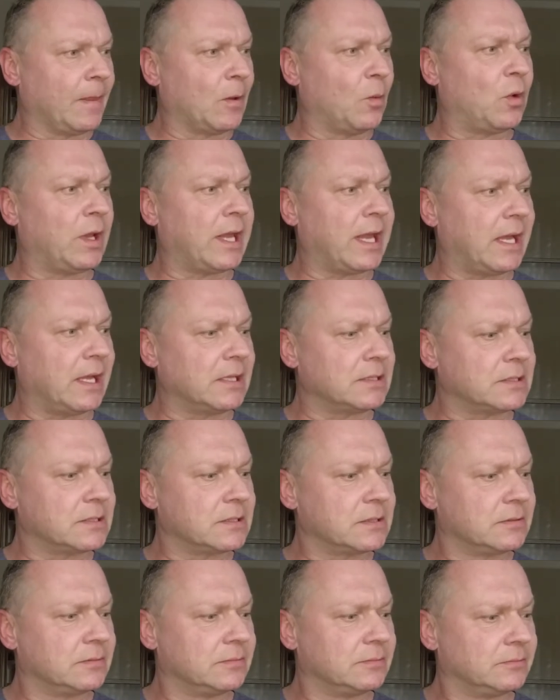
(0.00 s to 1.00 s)
What
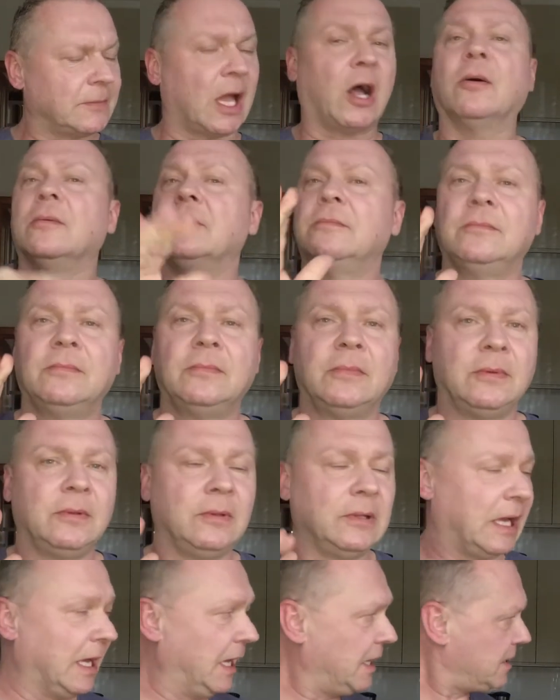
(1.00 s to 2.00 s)
else? Oh,
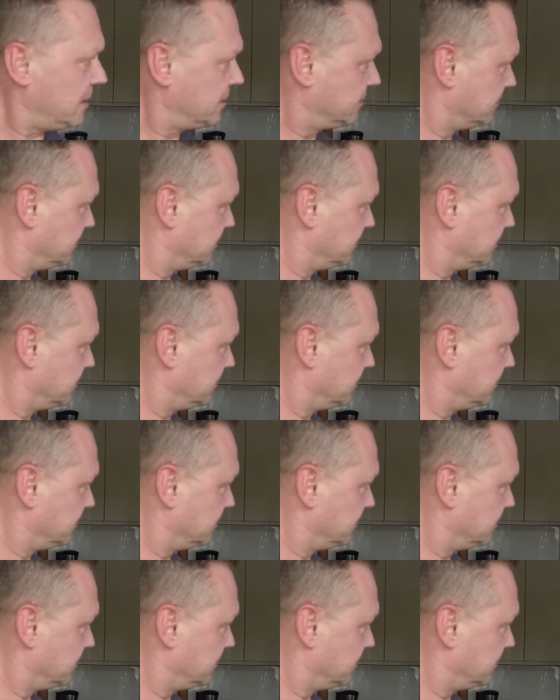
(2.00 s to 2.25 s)
huh?